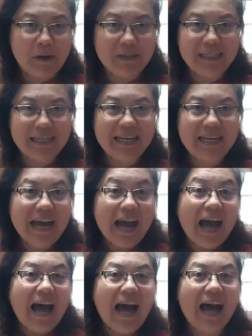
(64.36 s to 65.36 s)
posted,
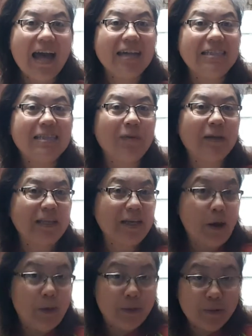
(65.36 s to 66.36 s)
I typically
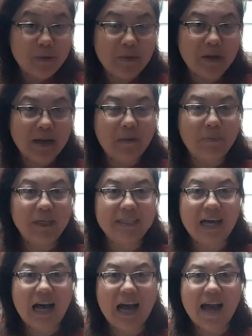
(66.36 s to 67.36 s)
go through them a couple of
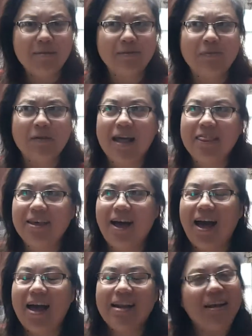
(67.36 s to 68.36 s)
times, but I
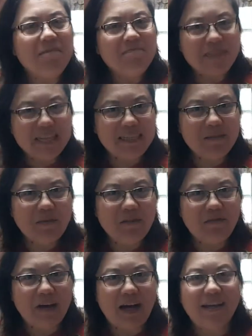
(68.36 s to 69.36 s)
thought this would
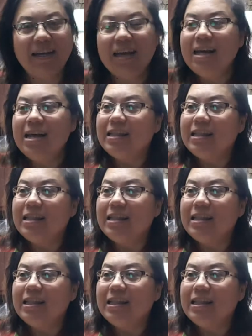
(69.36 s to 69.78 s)
be fun.